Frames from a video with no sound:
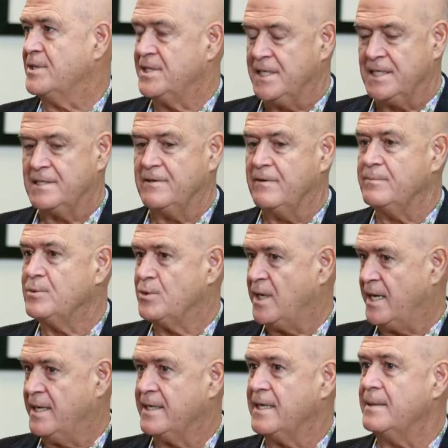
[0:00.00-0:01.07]
six of them
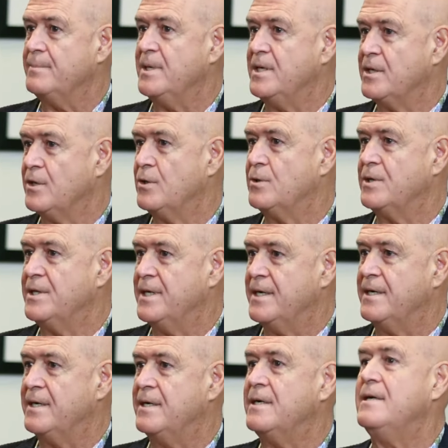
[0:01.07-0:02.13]
trying to get me to go to
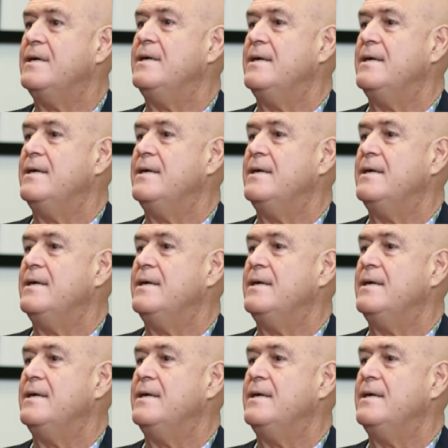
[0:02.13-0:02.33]
their